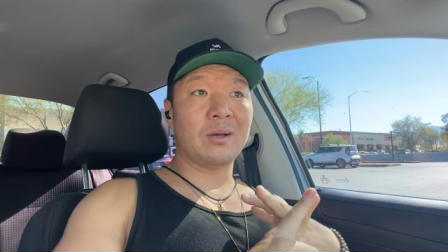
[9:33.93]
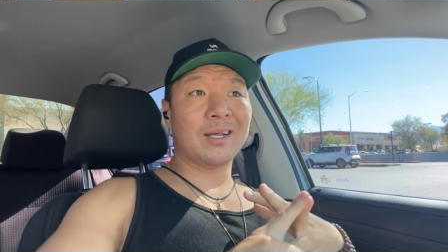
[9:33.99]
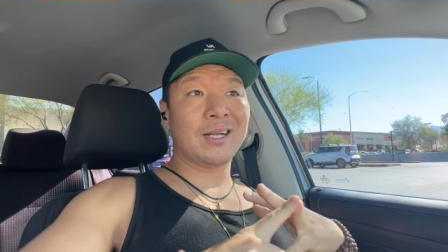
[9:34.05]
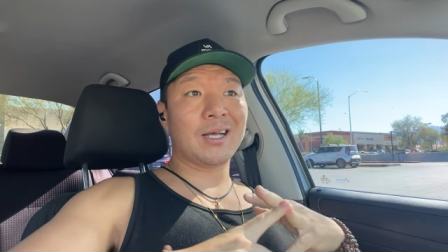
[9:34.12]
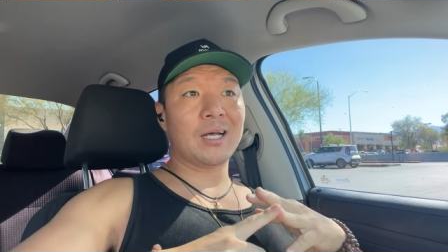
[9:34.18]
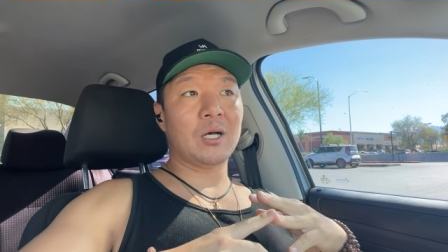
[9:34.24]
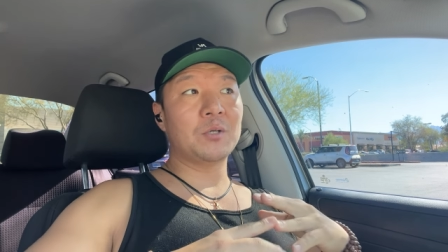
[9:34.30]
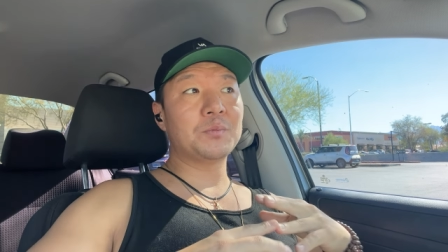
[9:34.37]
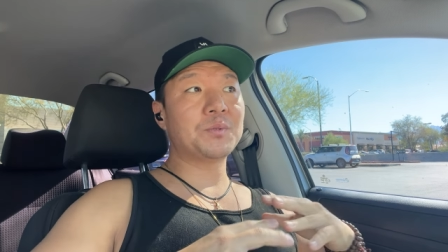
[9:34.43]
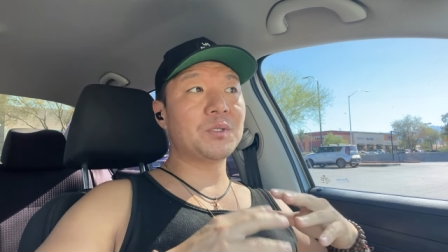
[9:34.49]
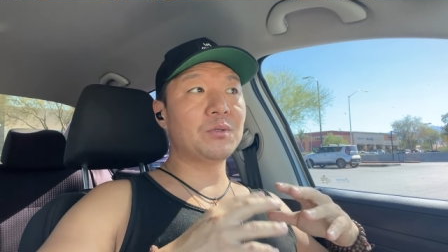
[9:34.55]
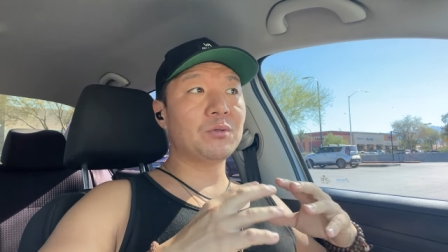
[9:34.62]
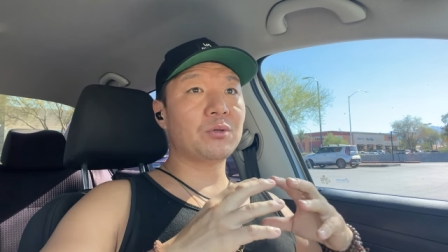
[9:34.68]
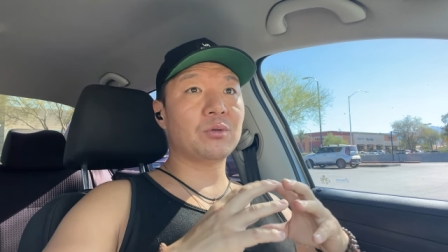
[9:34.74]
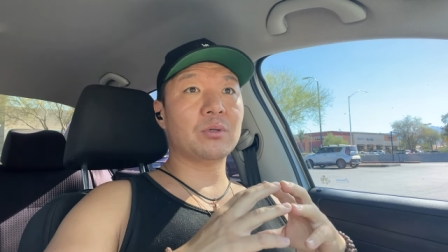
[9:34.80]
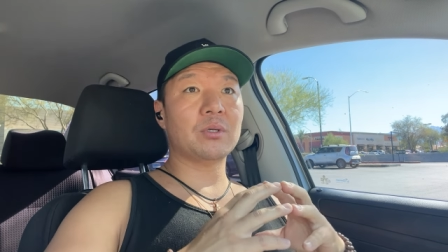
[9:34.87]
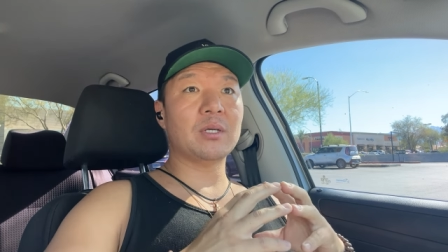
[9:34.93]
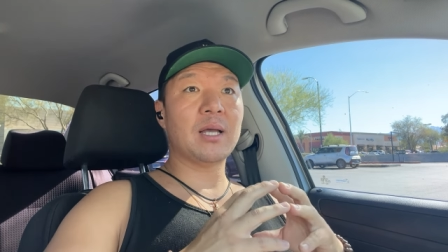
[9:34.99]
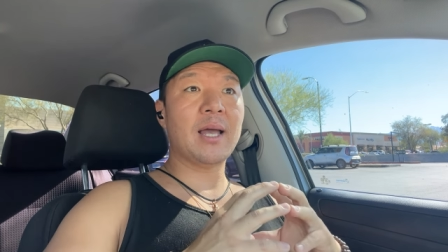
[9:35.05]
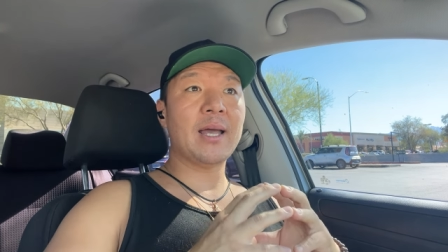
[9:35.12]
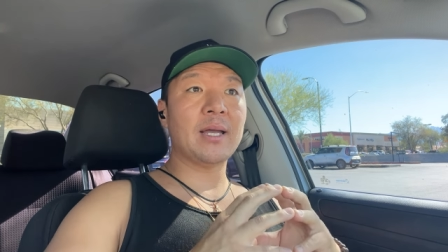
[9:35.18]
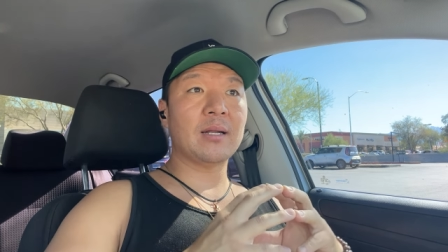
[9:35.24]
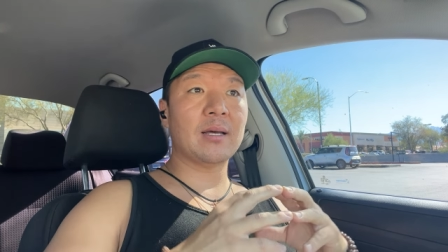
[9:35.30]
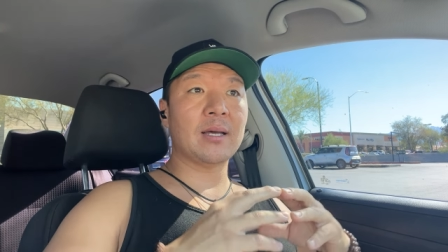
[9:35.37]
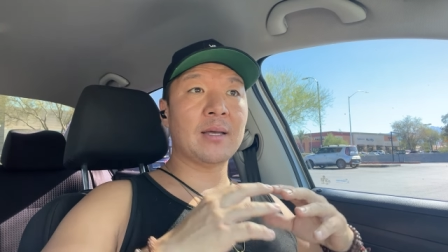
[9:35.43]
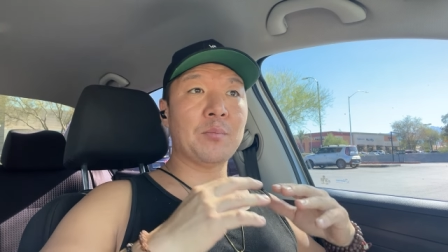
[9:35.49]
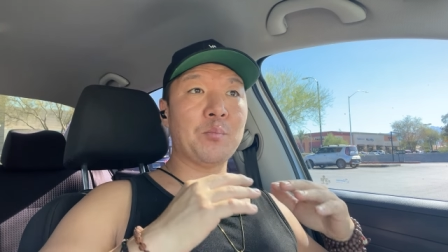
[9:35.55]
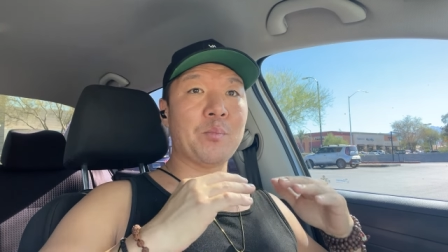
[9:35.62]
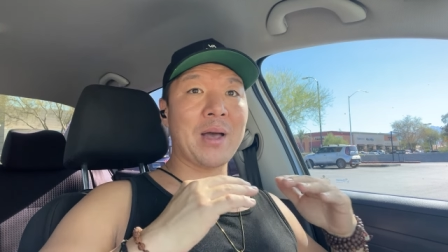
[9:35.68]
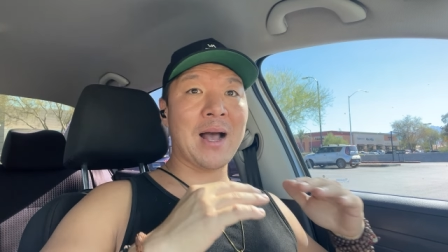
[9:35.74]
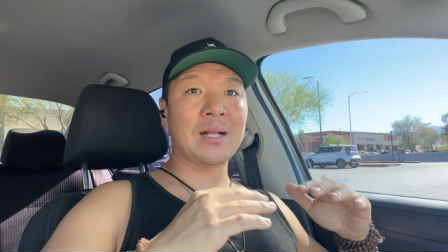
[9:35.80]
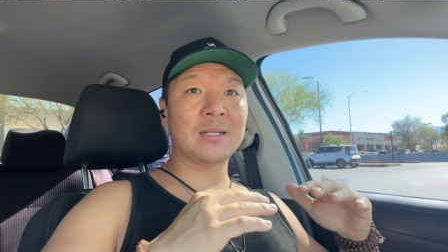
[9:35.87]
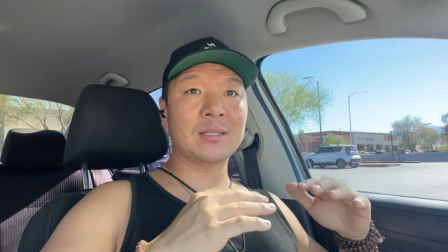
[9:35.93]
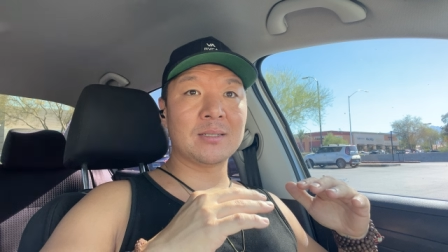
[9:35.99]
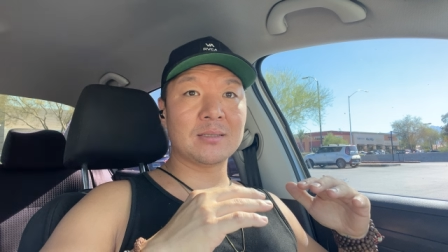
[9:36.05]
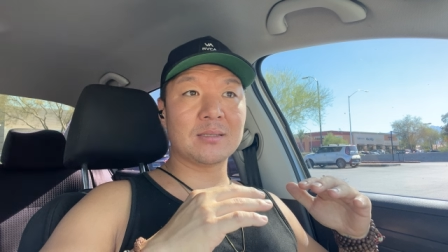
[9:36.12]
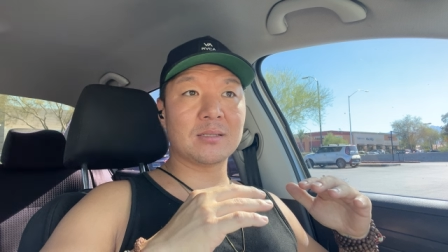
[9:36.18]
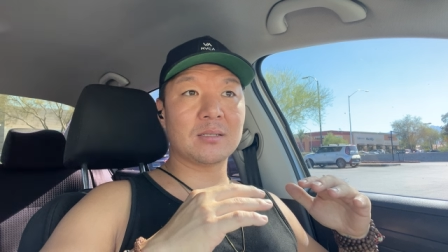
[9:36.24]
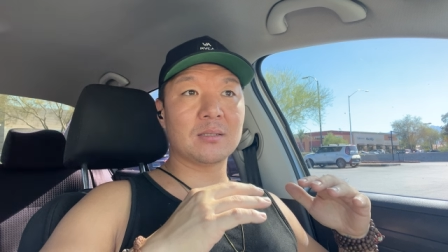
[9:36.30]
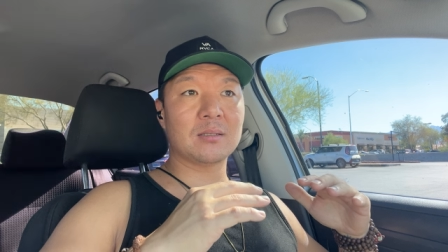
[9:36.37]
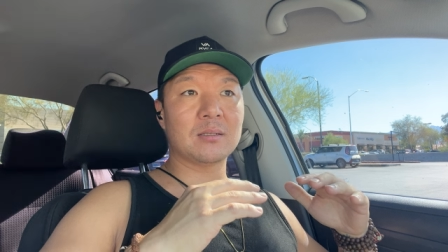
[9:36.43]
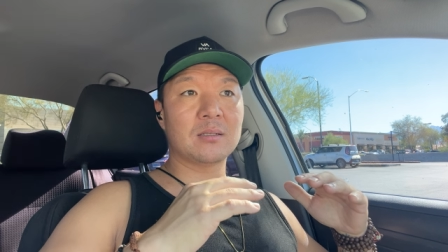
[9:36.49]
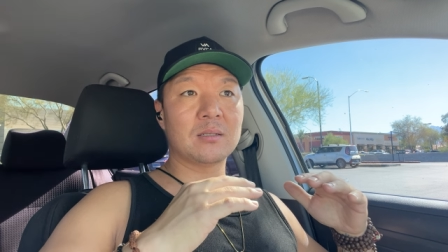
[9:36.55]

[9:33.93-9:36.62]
and it helps you create a balanced